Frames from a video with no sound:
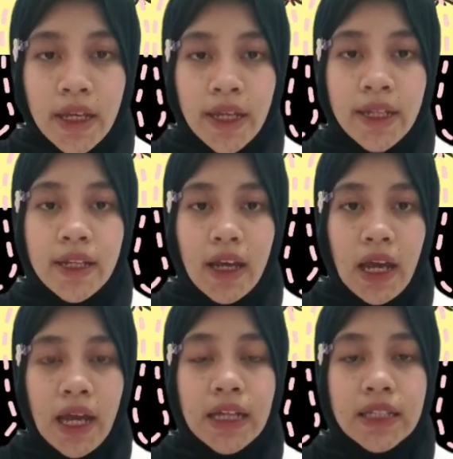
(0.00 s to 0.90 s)
in
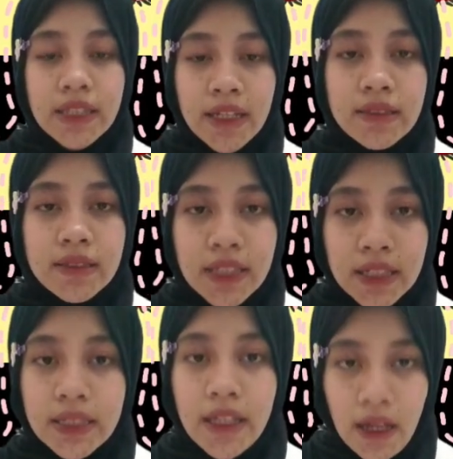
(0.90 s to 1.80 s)

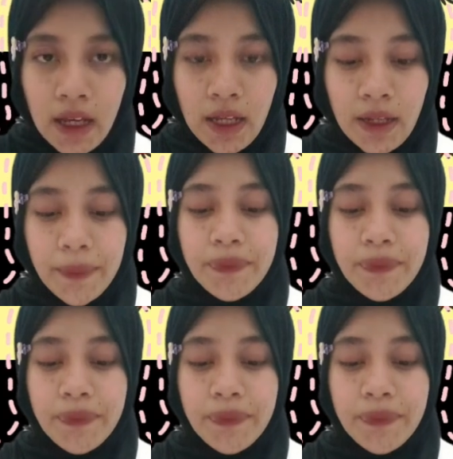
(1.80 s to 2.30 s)
1838.